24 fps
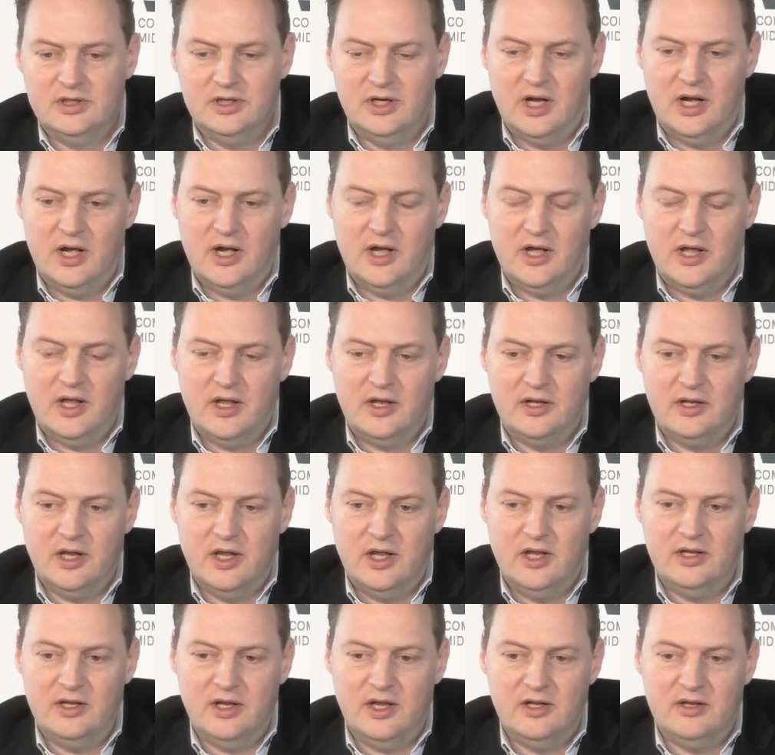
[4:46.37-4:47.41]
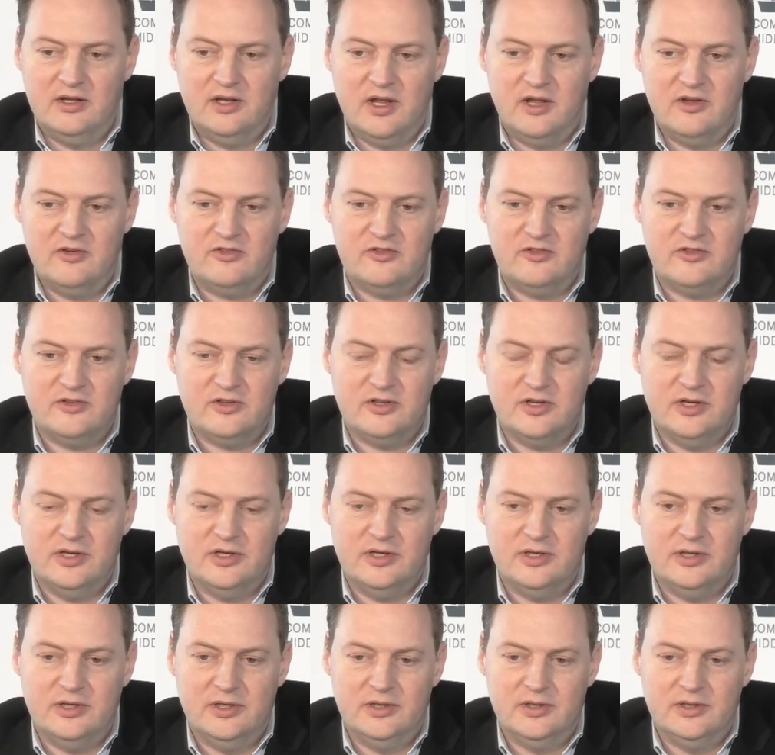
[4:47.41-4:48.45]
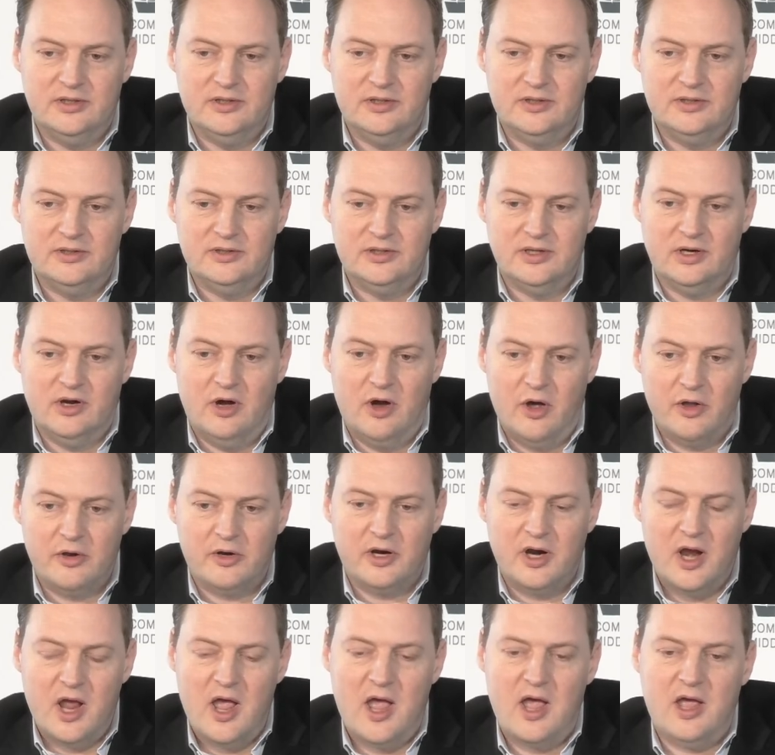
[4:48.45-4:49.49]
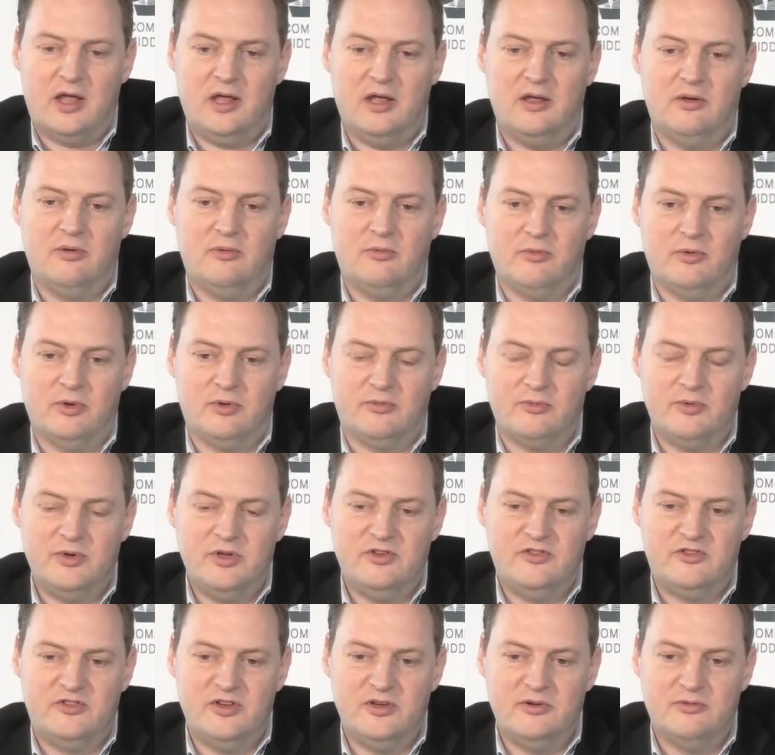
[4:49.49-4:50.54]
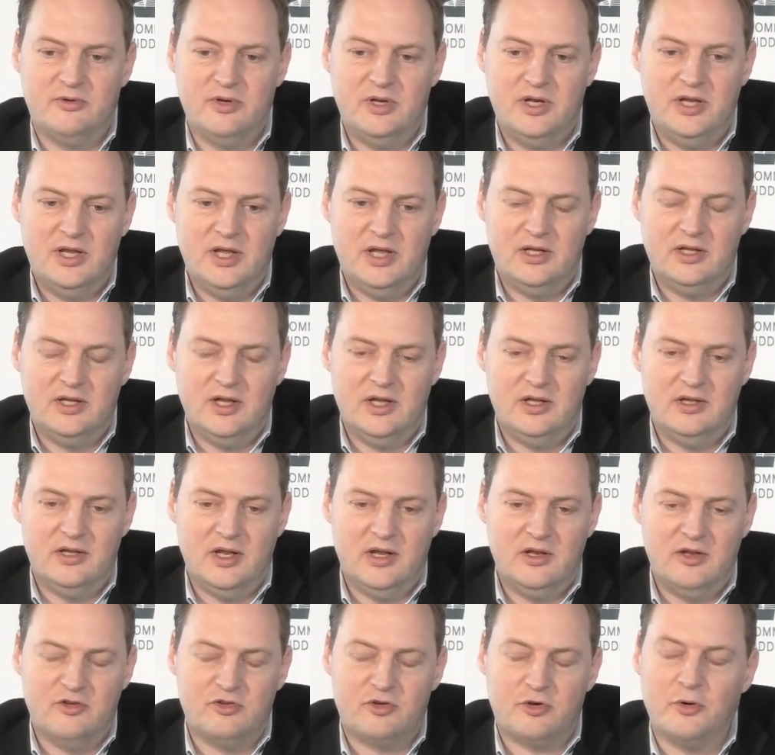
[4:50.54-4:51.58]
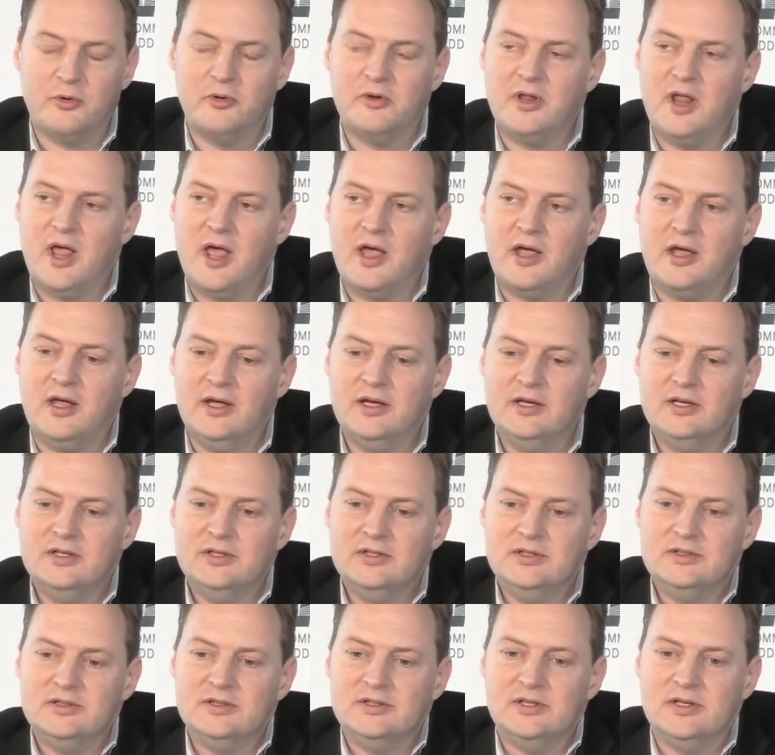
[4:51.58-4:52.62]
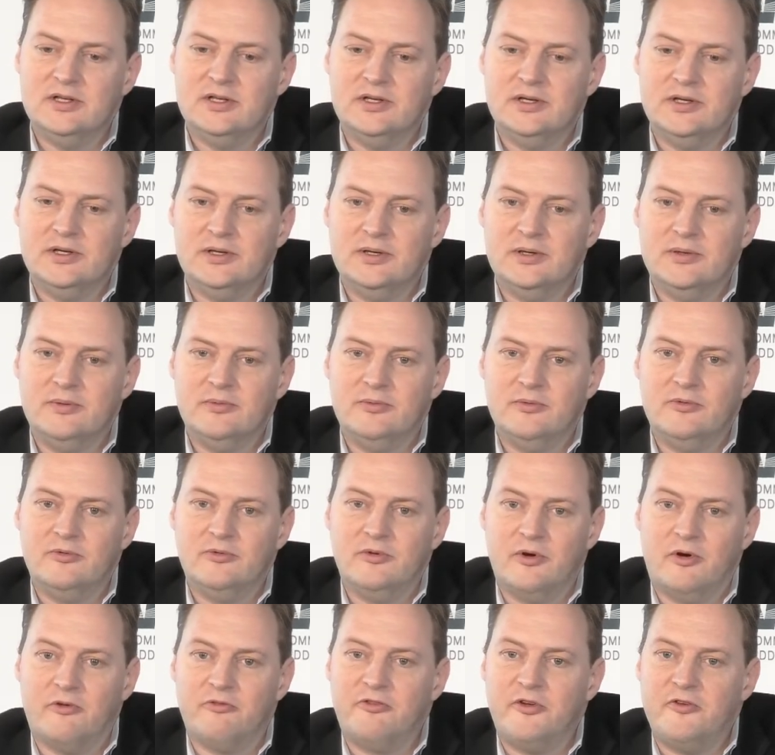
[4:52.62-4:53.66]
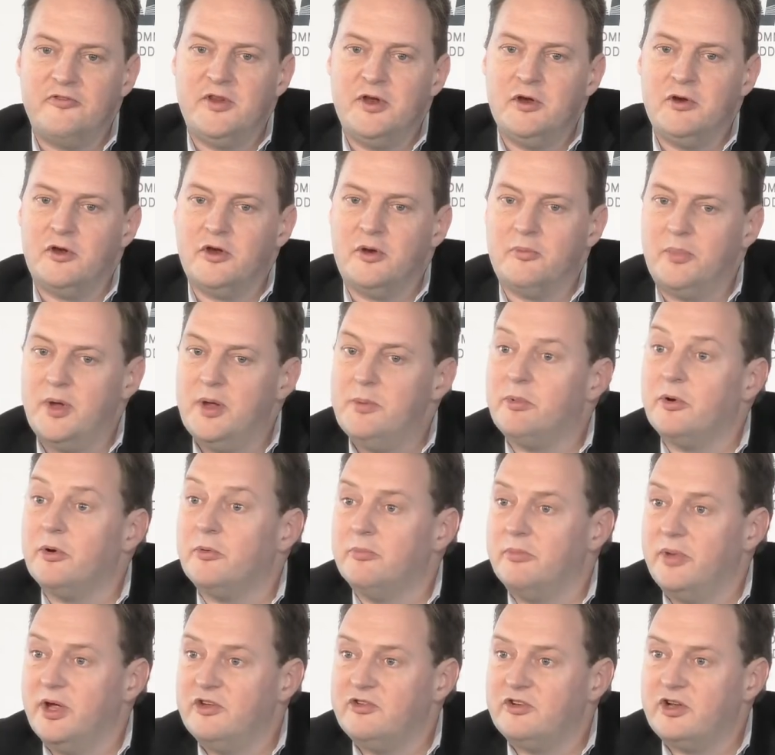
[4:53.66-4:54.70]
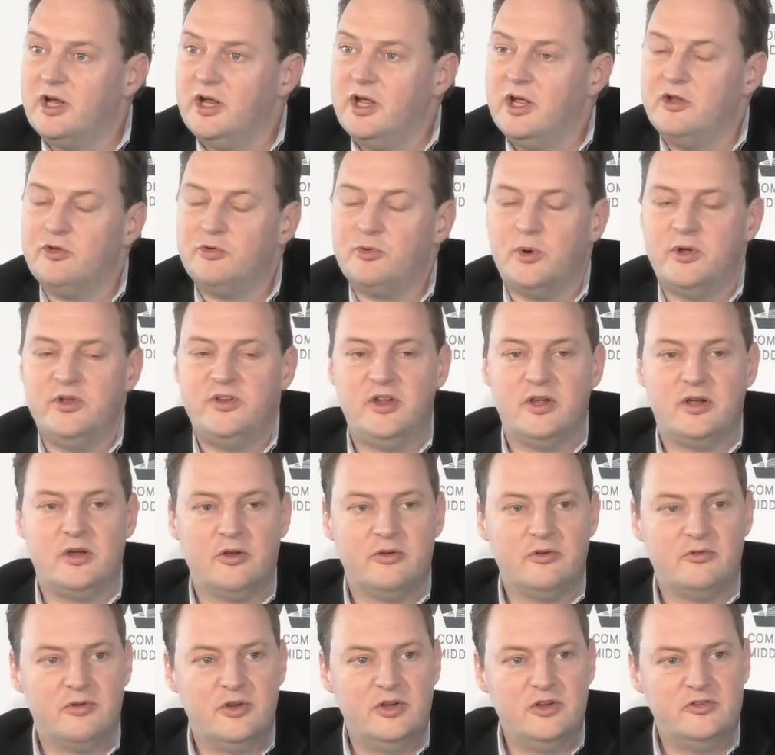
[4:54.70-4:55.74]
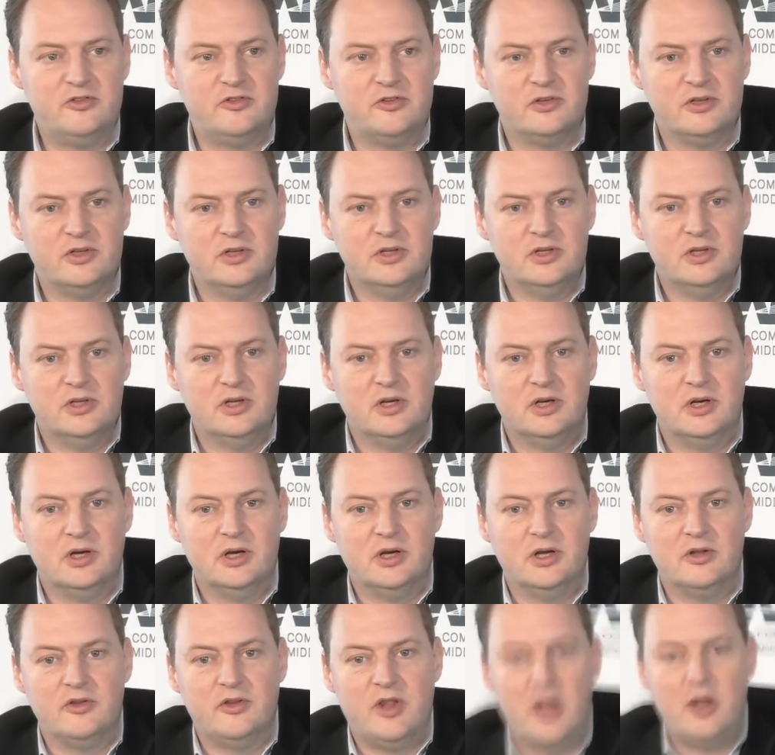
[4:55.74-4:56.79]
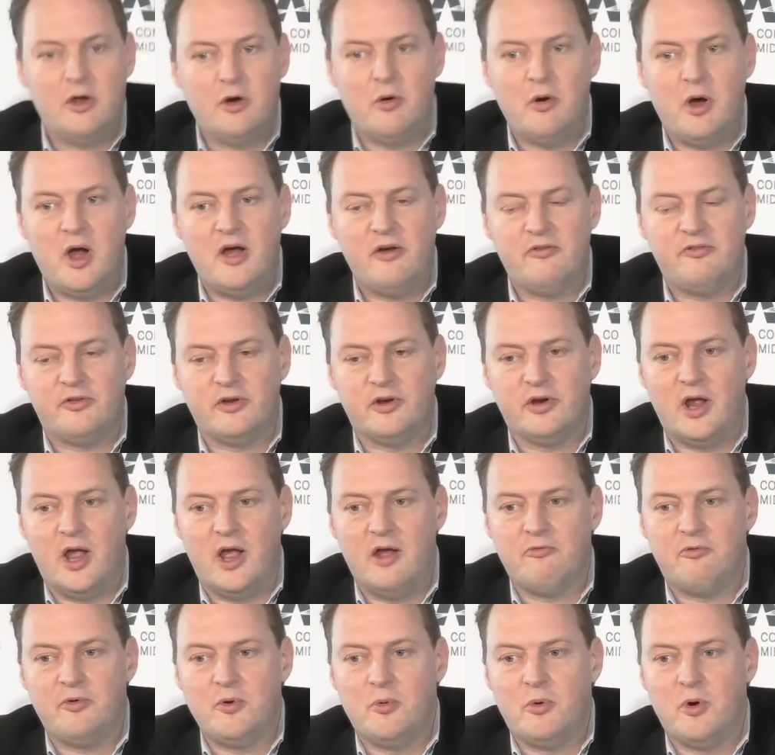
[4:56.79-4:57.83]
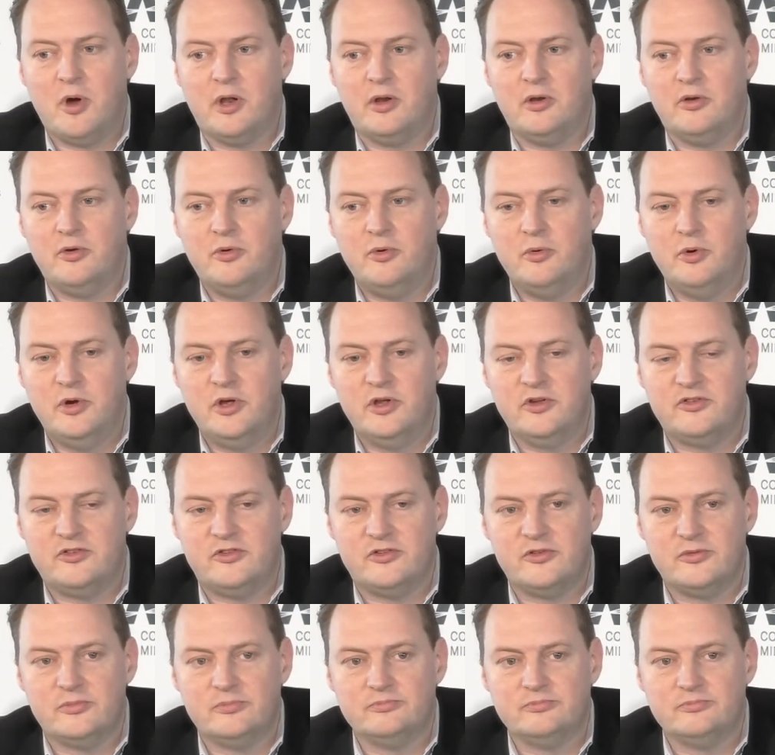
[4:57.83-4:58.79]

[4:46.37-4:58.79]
And in this other hack, what we see really in this current hack, of 1,500 people, basically in 20 countries, they go after everyone who is